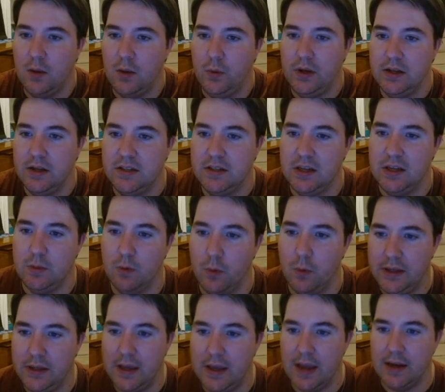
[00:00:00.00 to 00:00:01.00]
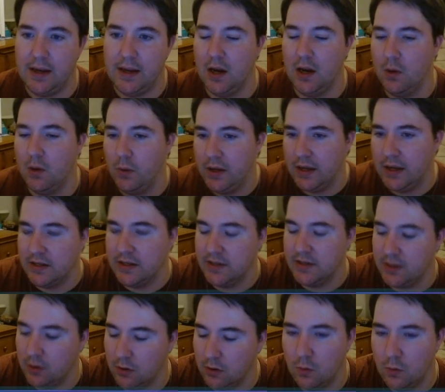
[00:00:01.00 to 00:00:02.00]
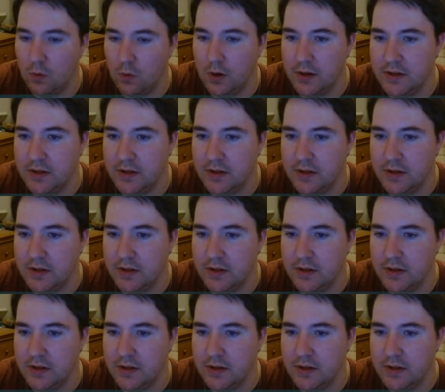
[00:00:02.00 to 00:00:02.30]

we can see what we get here, and we get 0, 1,